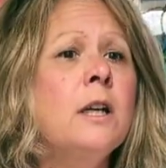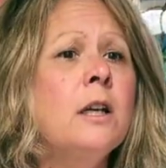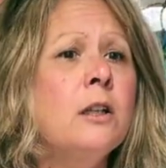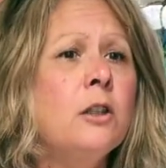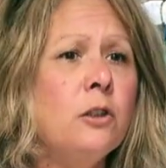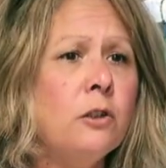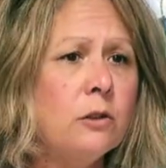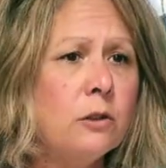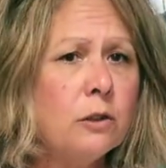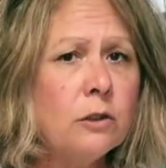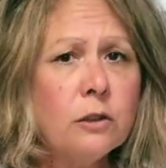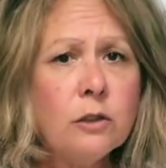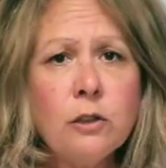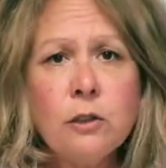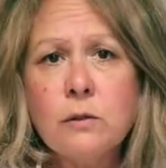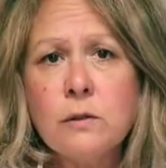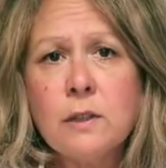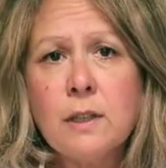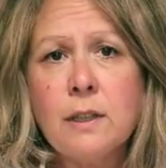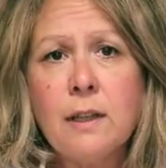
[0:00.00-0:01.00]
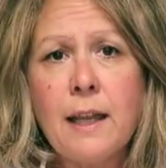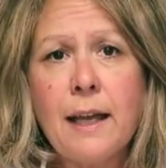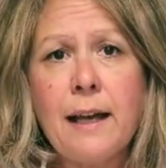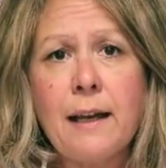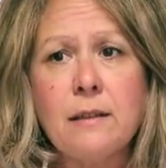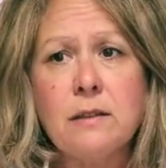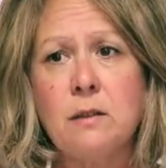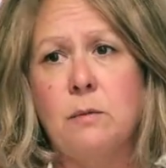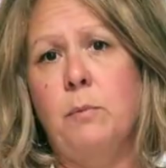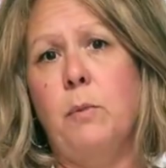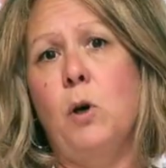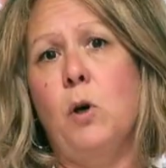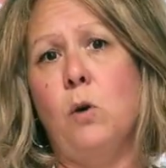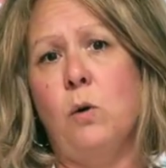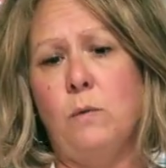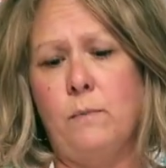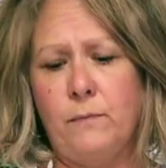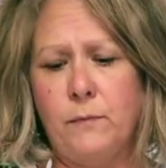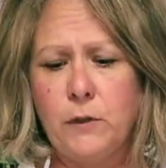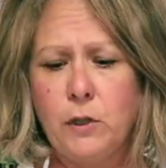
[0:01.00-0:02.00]
You can use a glass
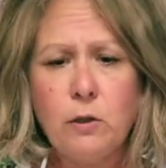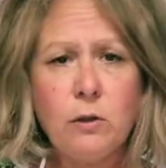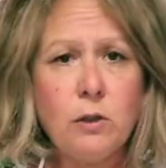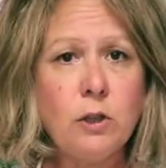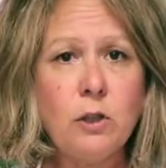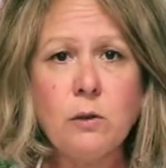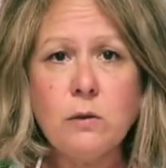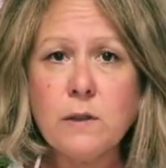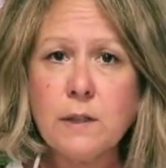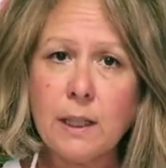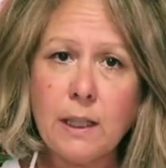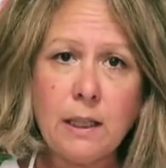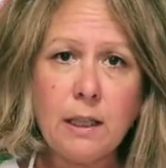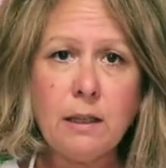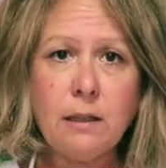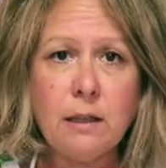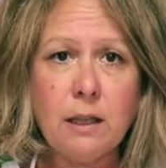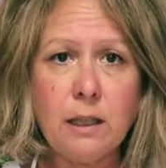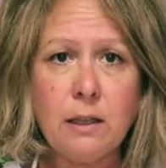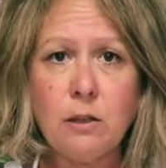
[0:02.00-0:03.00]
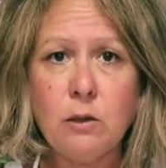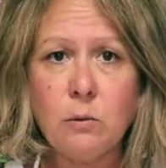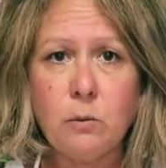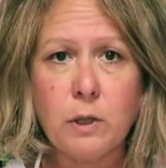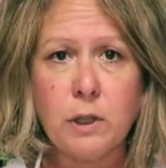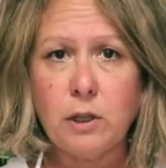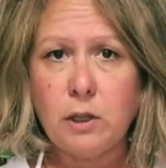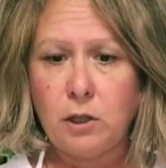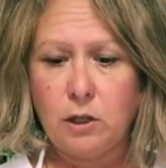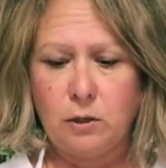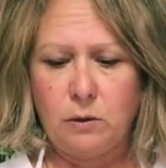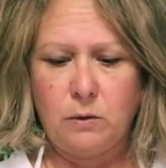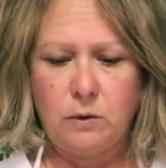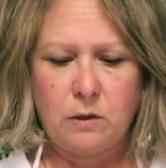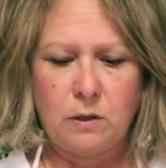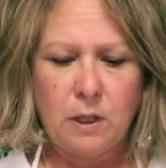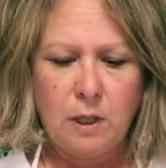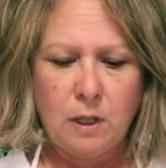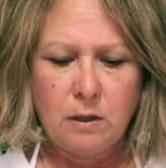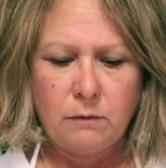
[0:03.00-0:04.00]
bowl. You can use anything you want to use
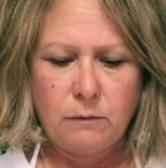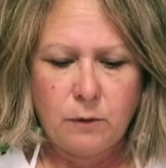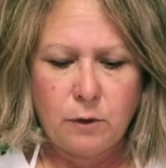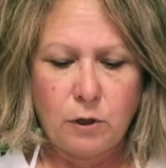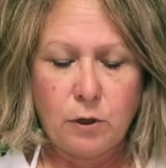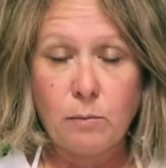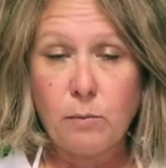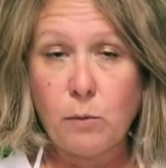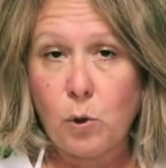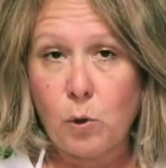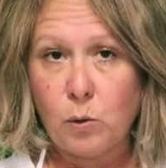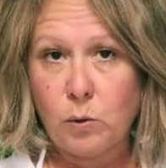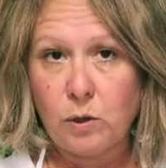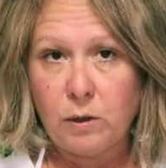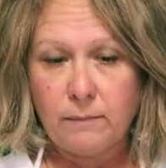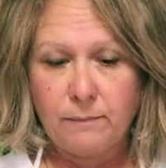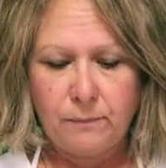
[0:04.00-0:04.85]
for your mold.